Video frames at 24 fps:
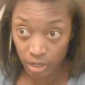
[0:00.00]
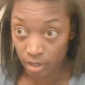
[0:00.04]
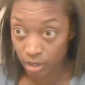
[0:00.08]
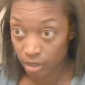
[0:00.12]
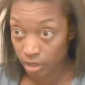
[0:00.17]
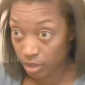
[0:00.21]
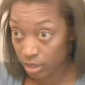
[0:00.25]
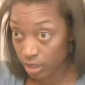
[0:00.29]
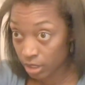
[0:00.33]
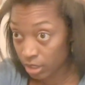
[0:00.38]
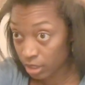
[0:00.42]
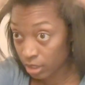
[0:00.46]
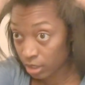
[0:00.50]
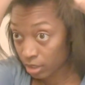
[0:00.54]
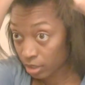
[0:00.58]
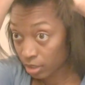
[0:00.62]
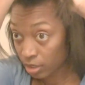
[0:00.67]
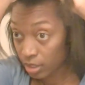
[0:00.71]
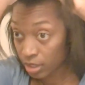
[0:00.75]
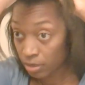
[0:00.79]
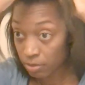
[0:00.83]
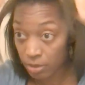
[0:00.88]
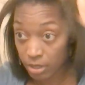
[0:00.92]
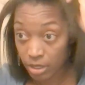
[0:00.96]
then
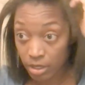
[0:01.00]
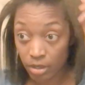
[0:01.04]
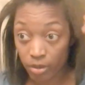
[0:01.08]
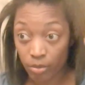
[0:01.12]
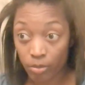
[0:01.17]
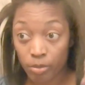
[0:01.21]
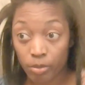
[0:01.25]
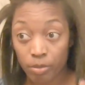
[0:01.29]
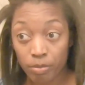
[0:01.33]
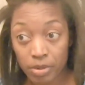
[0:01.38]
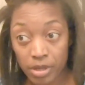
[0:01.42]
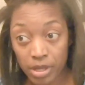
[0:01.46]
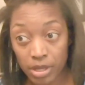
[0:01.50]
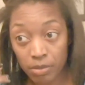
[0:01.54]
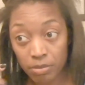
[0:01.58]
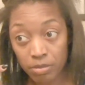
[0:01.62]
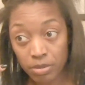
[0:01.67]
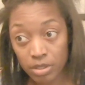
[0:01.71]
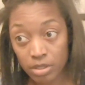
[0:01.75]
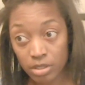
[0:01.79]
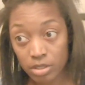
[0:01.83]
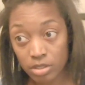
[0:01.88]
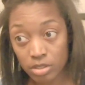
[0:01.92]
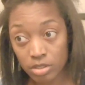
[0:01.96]
they may not grow back
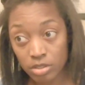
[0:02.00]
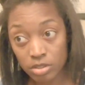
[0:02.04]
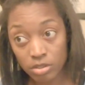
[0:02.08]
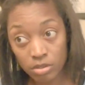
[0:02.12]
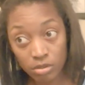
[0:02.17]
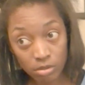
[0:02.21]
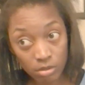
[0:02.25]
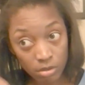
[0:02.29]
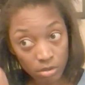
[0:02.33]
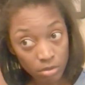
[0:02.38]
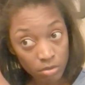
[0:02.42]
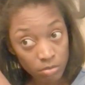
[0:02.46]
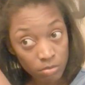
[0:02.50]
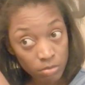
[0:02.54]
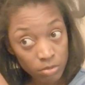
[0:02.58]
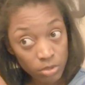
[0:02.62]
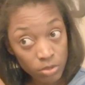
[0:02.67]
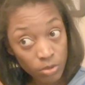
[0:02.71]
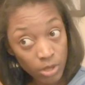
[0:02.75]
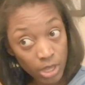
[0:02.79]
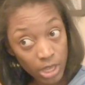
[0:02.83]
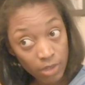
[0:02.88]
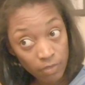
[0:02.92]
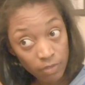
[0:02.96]
because you
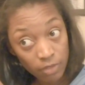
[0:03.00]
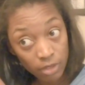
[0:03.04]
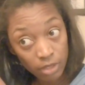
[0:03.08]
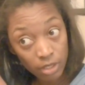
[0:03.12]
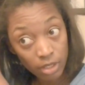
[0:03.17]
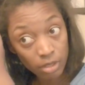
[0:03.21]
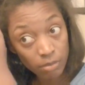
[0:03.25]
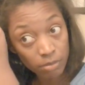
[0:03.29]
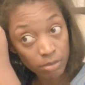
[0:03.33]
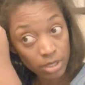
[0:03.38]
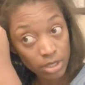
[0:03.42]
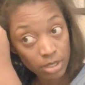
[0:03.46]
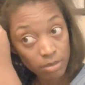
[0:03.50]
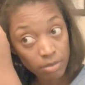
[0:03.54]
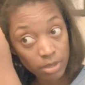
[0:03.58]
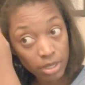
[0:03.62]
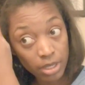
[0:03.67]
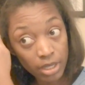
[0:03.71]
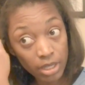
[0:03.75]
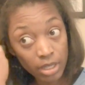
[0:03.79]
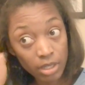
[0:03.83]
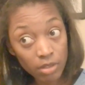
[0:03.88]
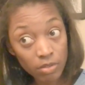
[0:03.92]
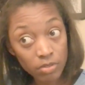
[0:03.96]
haven't let them get
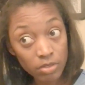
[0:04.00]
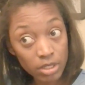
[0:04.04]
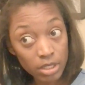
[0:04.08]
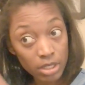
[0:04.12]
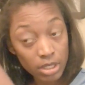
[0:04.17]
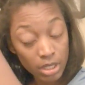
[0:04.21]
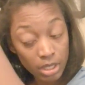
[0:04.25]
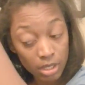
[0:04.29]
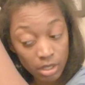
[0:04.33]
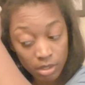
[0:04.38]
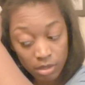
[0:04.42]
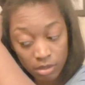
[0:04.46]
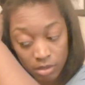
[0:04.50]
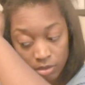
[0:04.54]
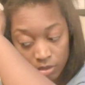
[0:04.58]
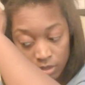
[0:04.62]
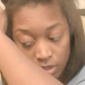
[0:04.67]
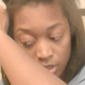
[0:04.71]
back healthy yet